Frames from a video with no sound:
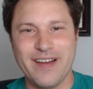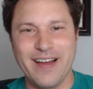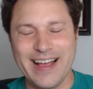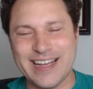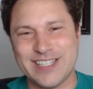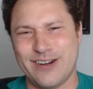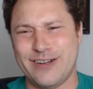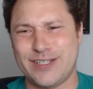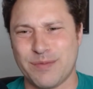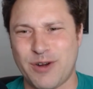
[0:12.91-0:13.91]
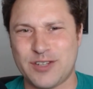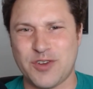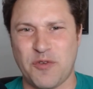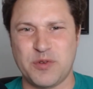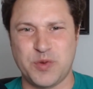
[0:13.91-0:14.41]
I guess there is some
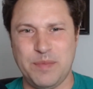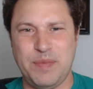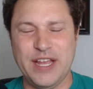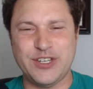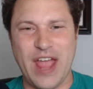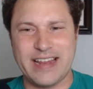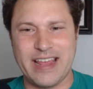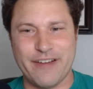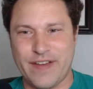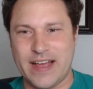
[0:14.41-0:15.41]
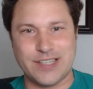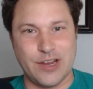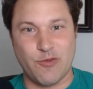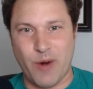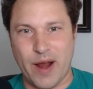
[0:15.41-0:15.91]
crossover between PGA DFS
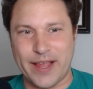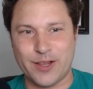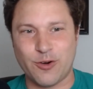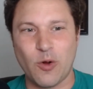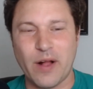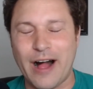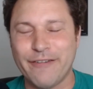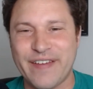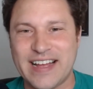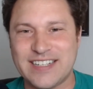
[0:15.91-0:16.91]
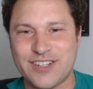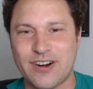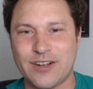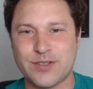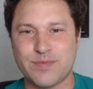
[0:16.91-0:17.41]
and regular old golf fans, or
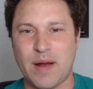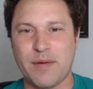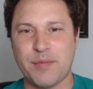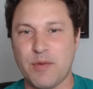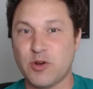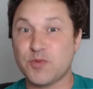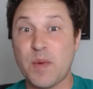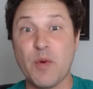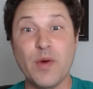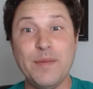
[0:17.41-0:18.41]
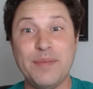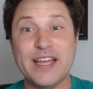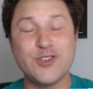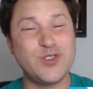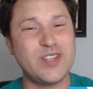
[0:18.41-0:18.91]
else probably most people wouldn't be
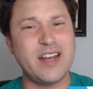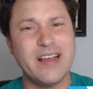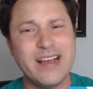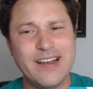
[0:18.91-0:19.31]
interested.